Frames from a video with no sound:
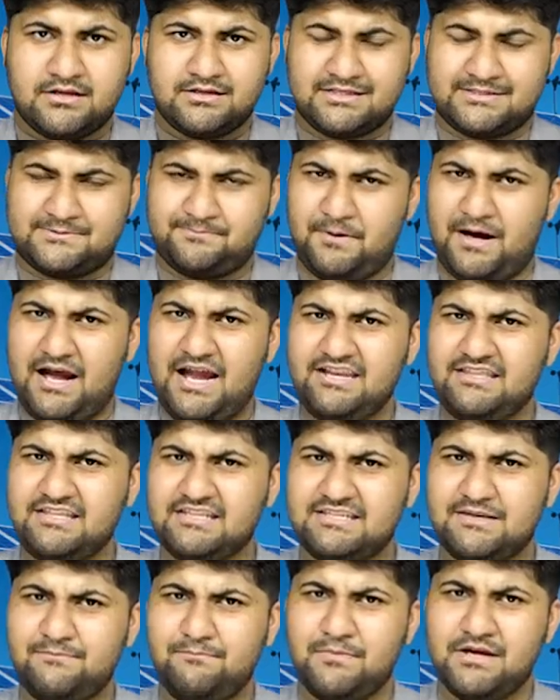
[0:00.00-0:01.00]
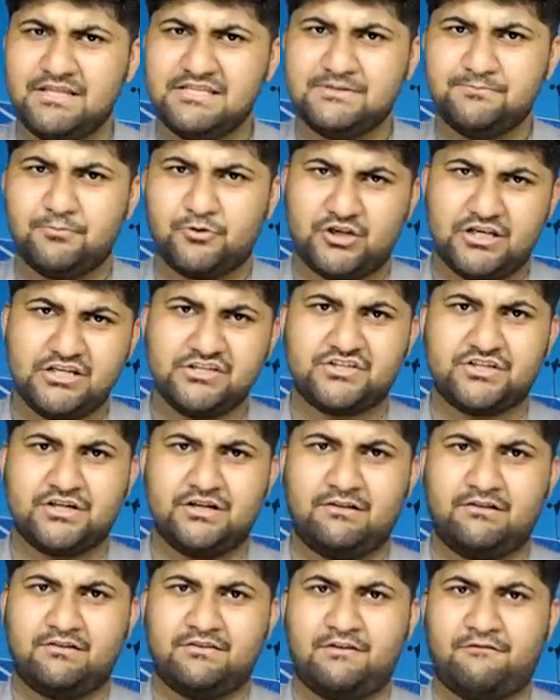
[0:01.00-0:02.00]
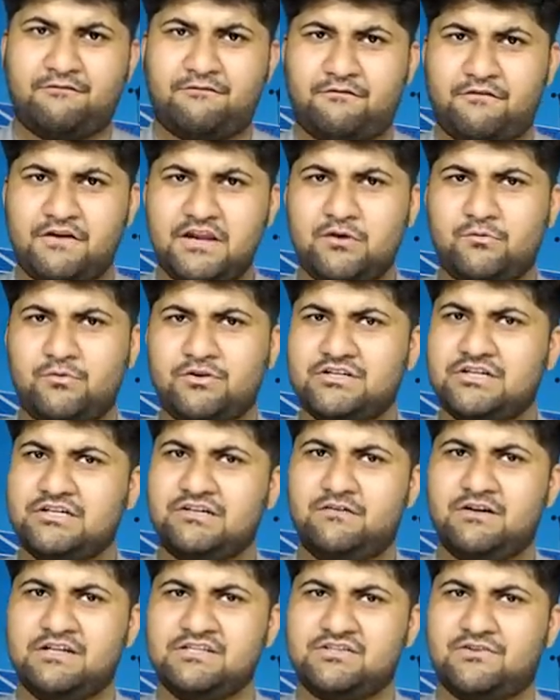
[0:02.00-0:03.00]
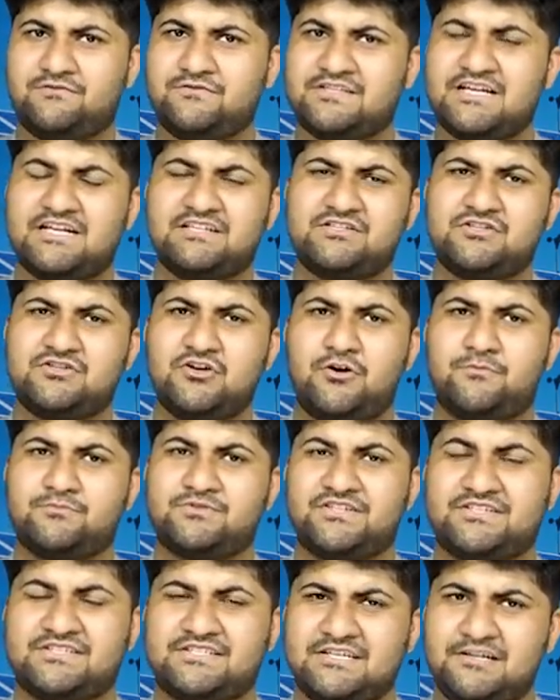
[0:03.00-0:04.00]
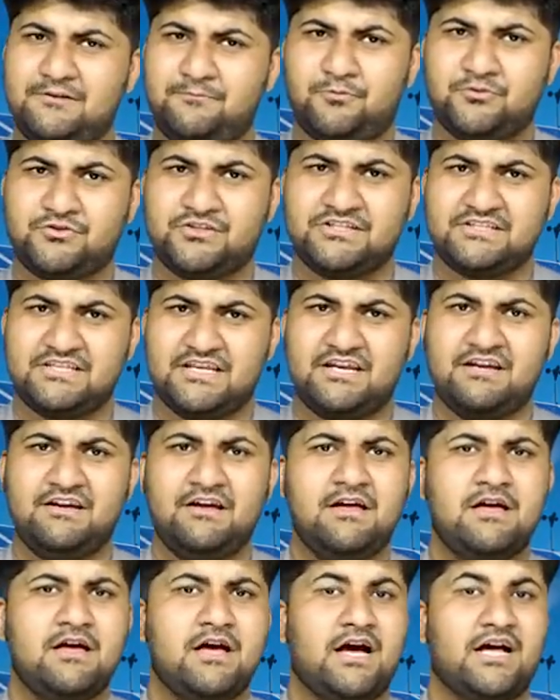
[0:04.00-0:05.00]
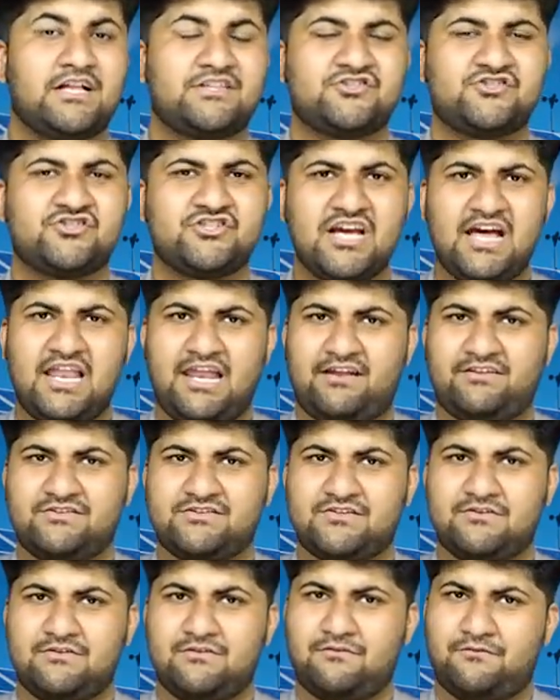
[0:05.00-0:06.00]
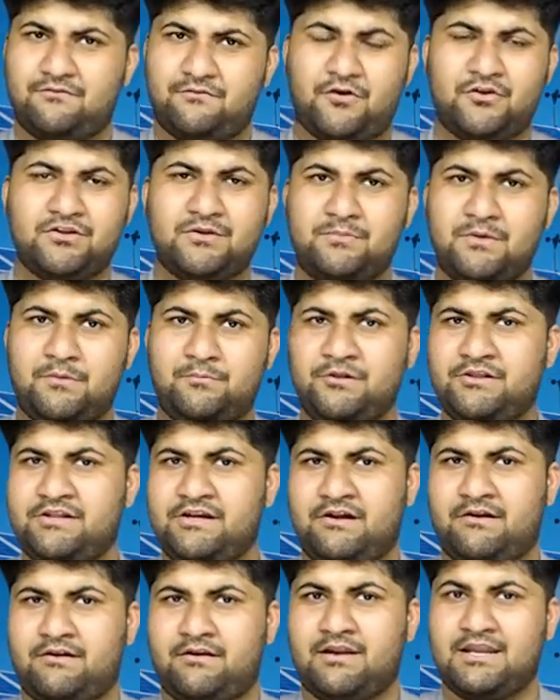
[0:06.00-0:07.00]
Despite this immense potential, the frequent occurrence of sandstorms are still posing a challenge for the people there,